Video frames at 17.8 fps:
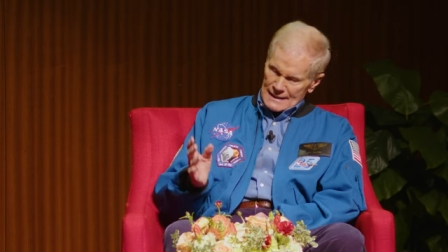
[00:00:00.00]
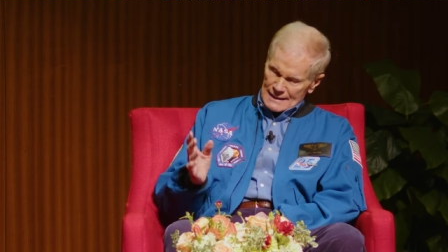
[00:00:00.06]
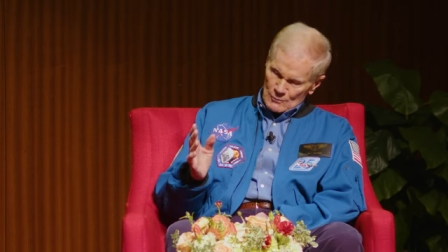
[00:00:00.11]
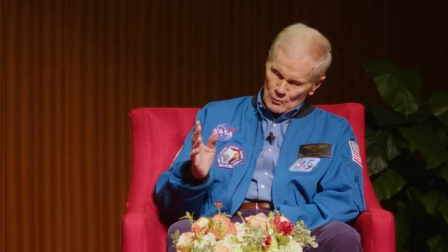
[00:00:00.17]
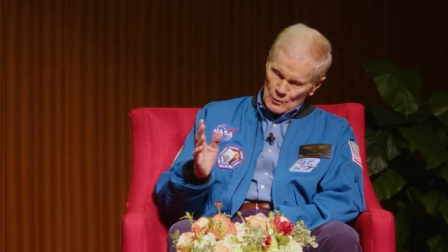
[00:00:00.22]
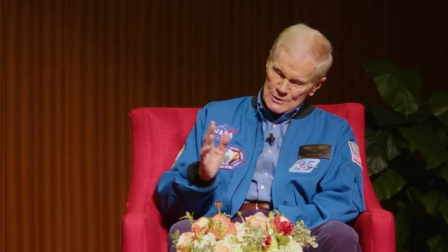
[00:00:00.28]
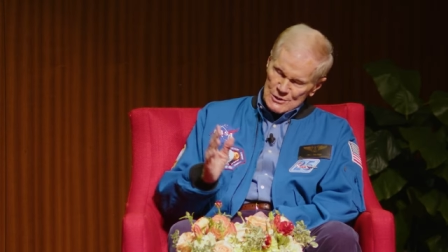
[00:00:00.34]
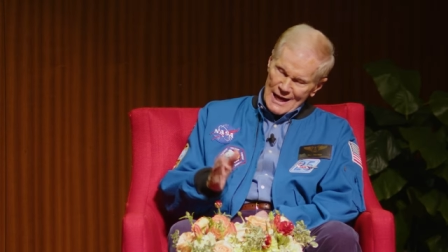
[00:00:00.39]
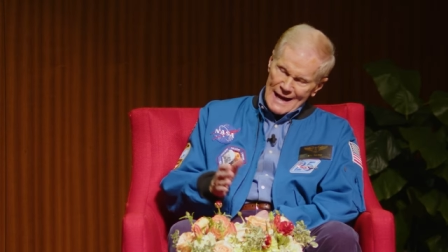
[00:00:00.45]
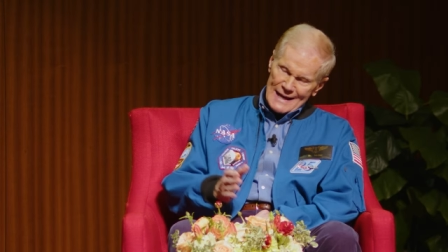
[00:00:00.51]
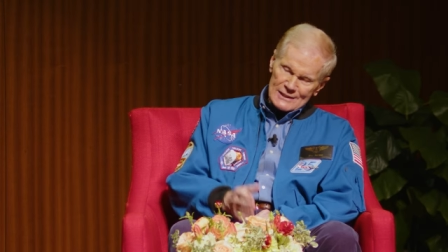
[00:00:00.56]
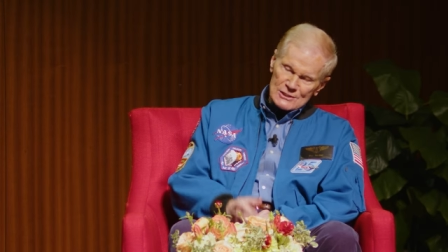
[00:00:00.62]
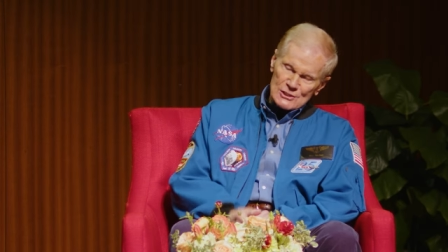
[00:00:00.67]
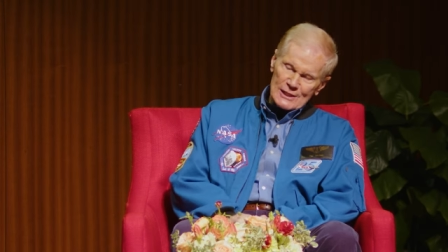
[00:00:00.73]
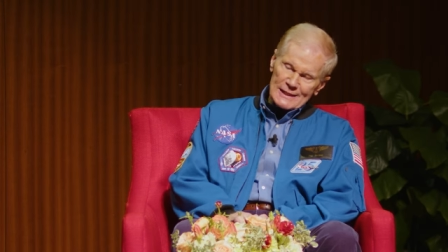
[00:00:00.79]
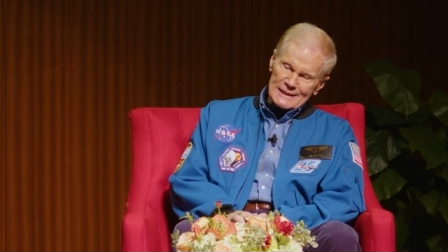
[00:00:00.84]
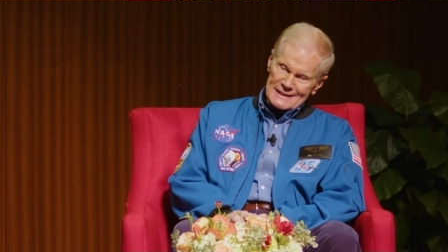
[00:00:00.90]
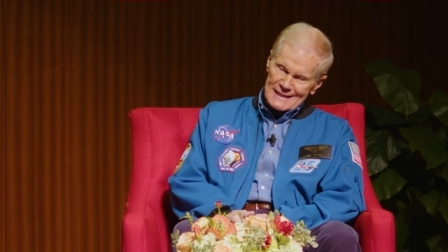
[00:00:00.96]
It was
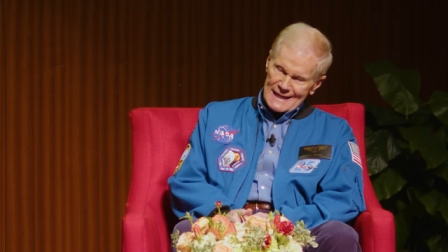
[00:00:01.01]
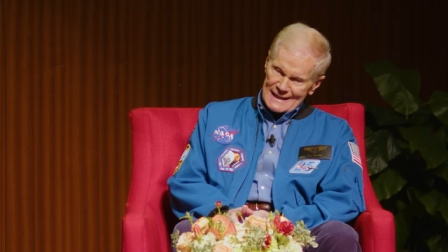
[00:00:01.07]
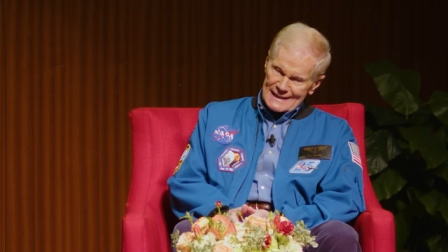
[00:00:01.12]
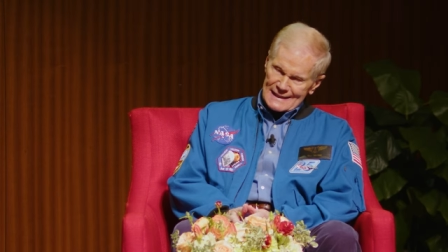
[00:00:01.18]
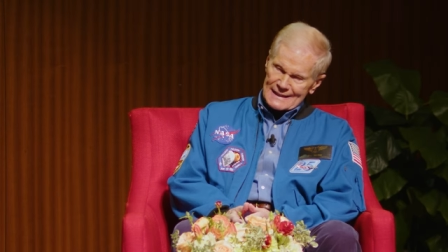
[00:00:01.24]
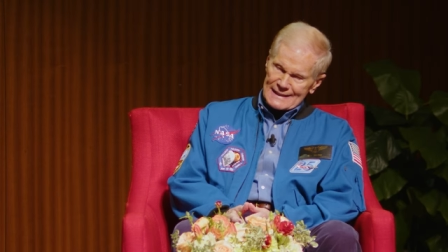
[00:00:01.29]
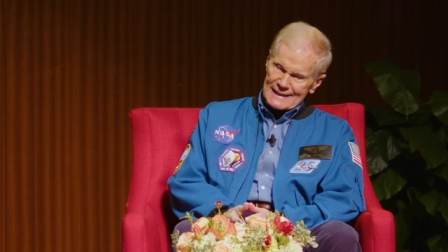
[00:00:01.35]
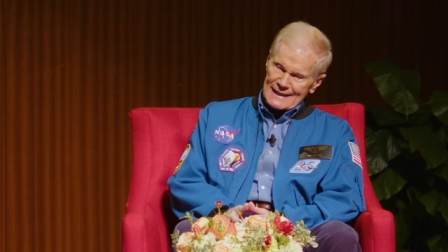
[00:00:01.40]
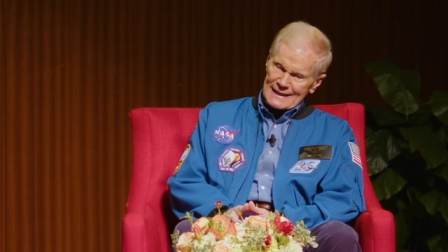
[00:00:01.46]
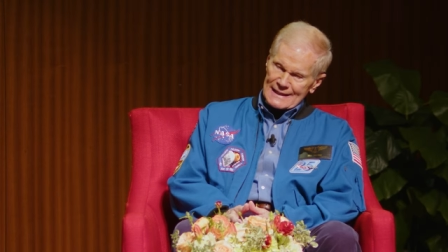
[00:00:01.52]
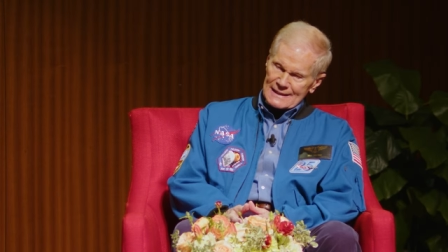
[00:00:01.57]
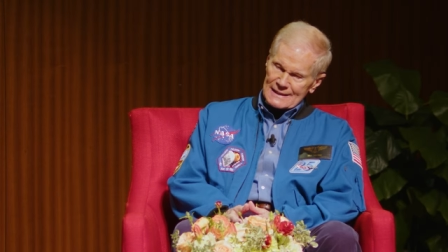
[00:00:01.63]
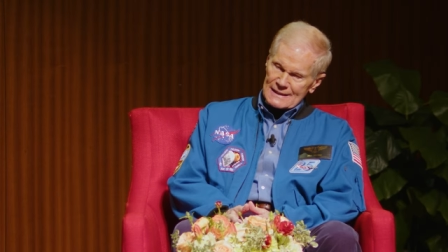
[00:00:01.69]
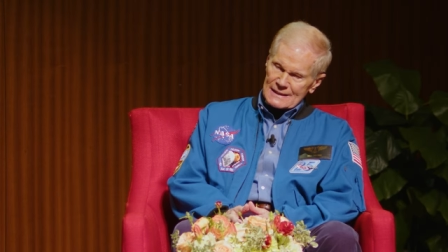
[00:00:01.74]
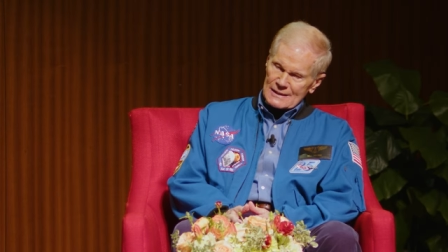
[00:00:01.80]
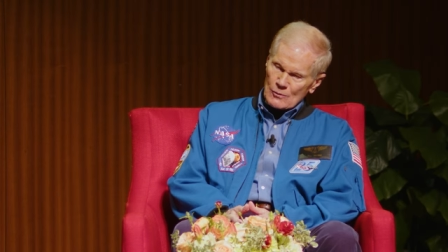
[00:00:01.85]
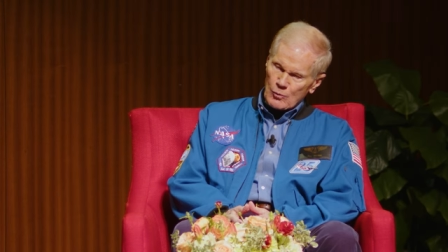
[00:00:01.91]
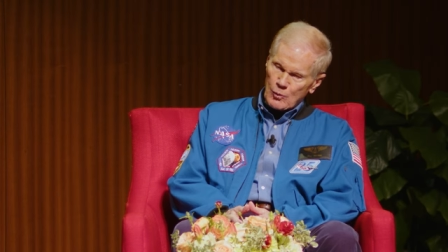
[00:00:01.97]
actually
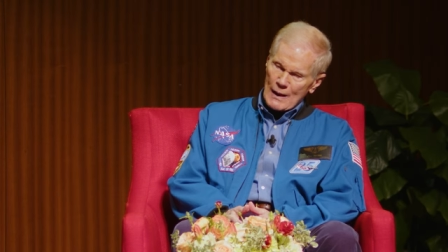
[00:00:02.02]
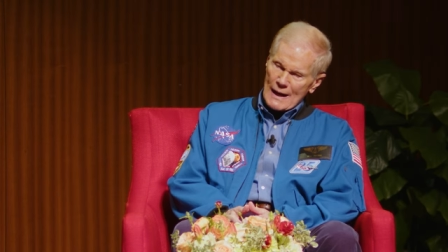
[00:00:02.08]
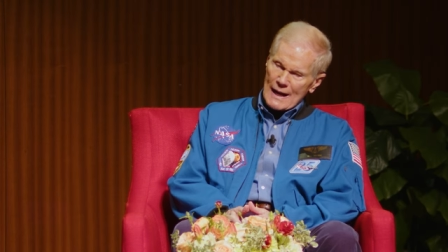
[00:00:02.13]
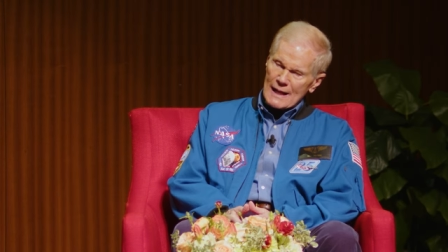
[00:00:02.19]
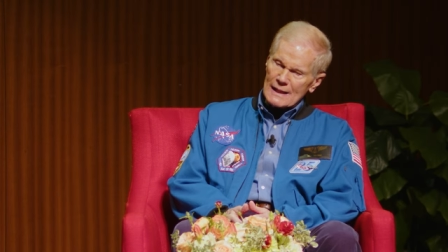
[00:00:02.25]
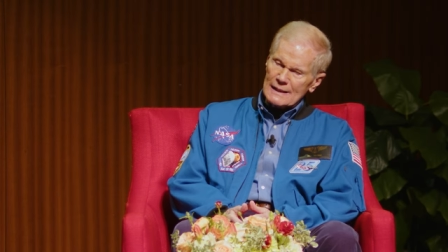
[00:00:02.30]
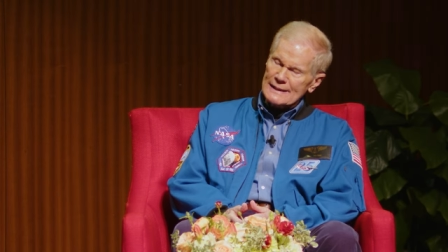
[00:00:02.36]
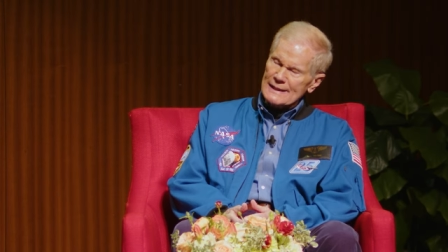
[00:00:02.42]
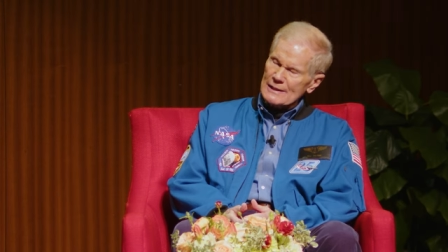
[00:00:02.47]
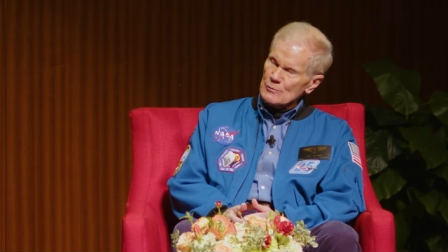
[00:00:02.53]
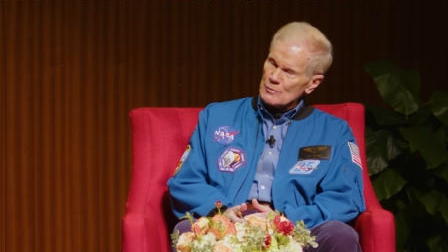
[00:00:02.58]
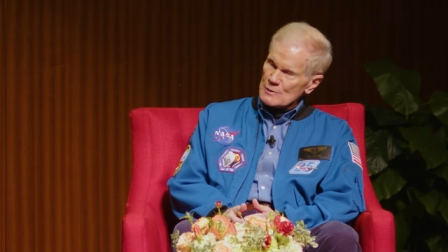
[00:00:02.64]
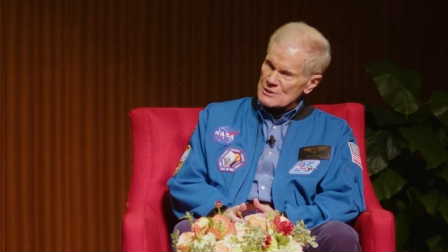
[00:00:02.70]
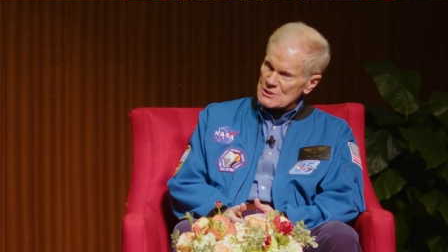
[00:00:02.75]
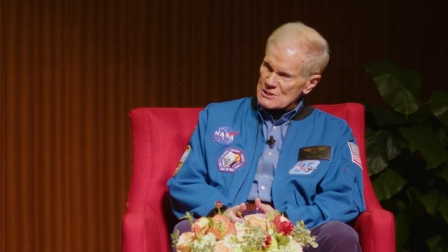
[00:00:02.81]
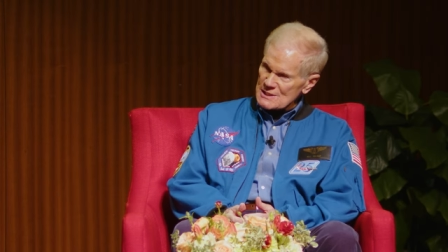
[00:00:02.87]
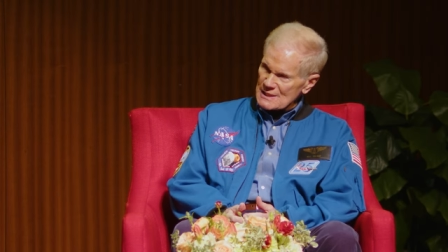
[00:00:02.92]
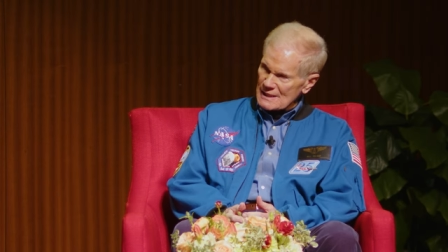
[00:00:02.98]
dedicated while he
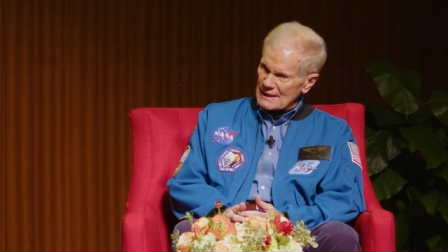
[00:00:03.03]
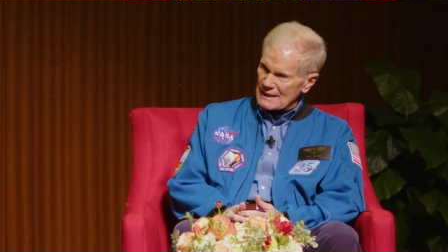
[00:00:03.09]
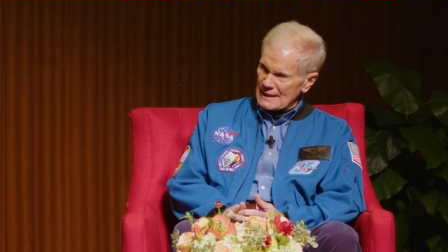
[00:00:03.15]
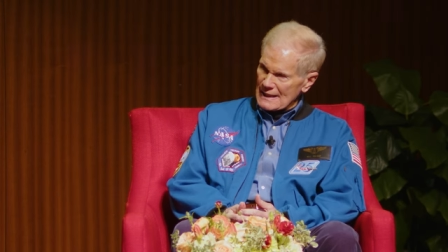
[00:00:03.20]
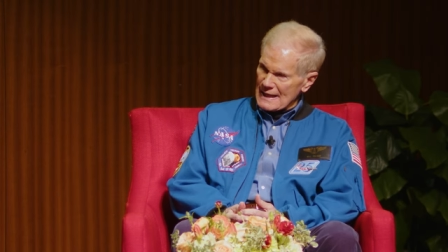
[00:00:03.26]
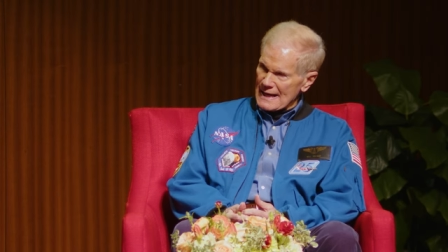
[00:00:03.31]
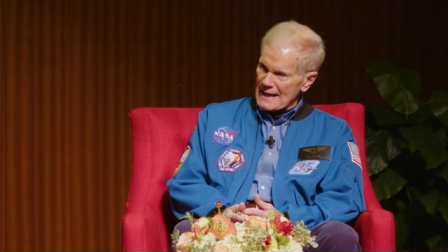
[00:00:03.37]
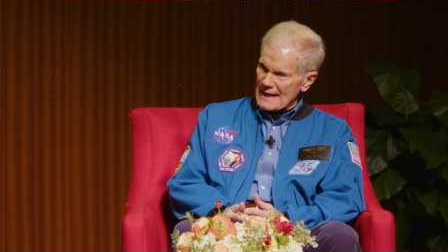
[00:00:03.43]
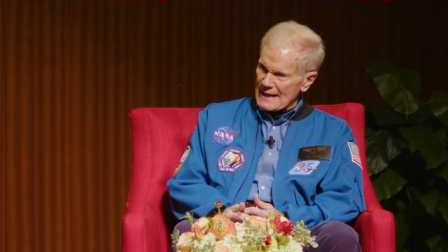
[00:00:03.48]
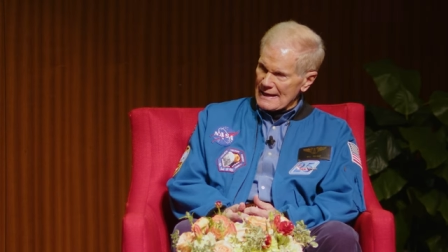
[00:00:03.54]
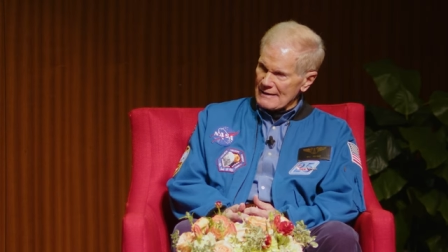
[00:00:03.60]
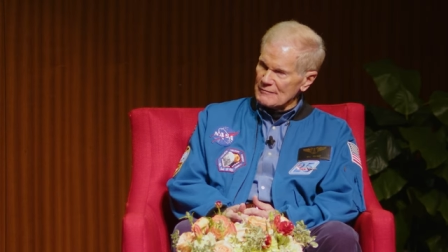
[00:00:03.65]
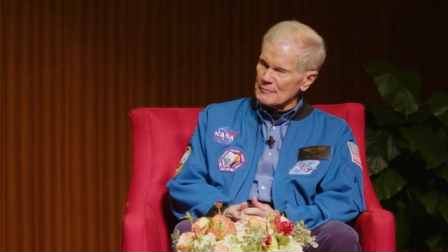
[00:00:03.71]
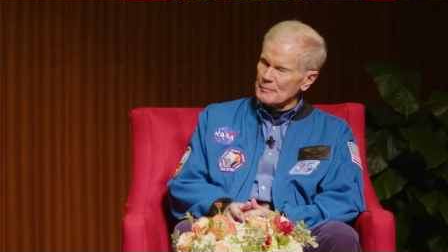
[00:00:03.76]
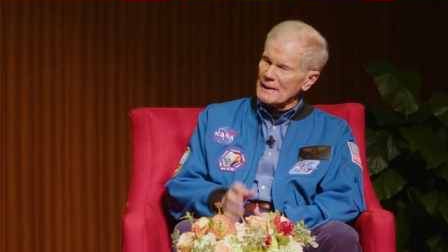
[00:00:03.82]
was still alive,